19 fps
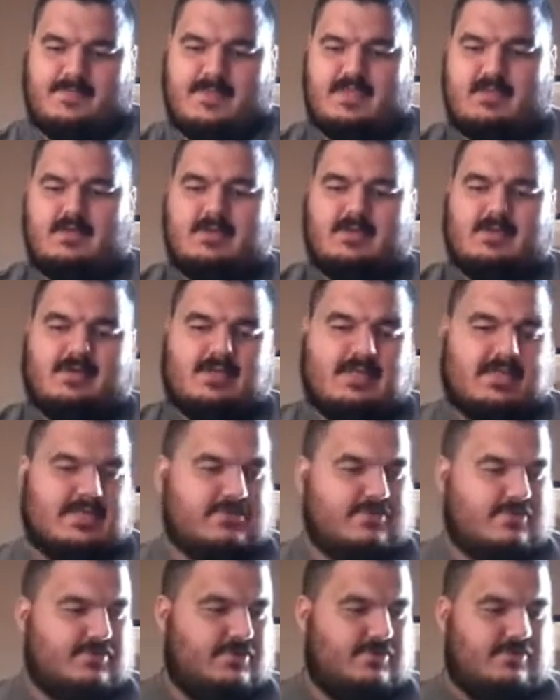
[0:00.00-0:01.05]
in the
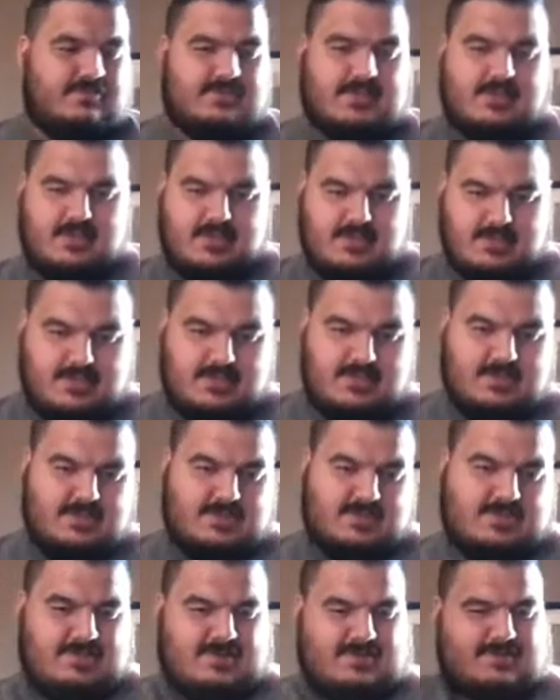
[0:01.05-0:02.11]
classroom
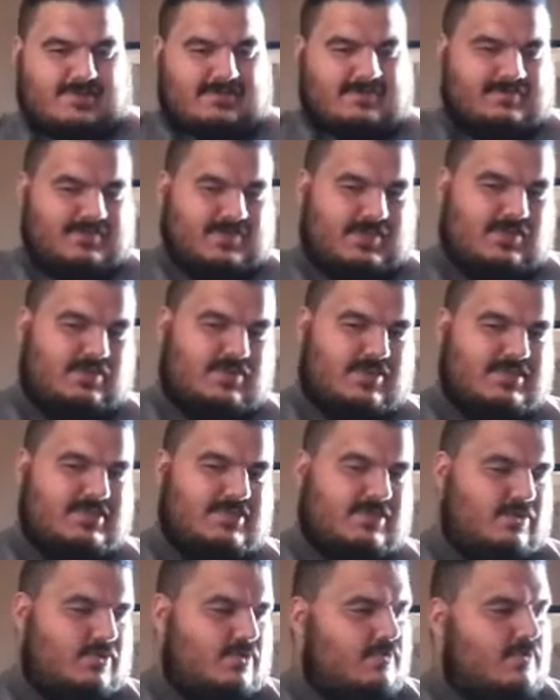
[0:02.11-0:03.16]
quiz
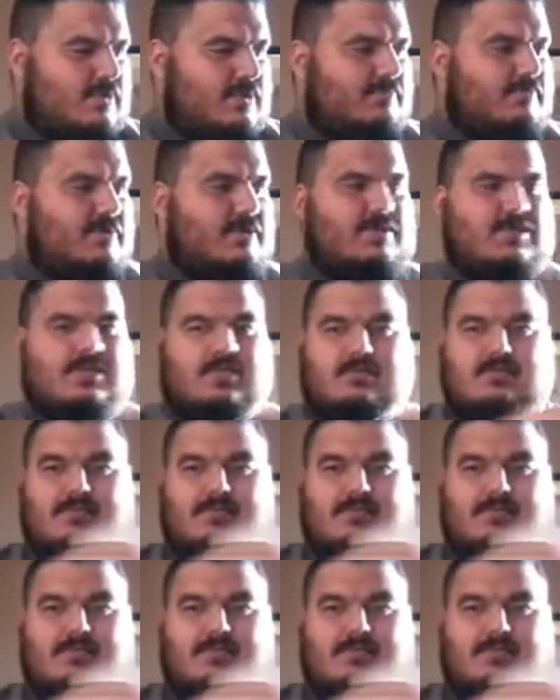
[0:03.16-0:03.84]
and homework booklet.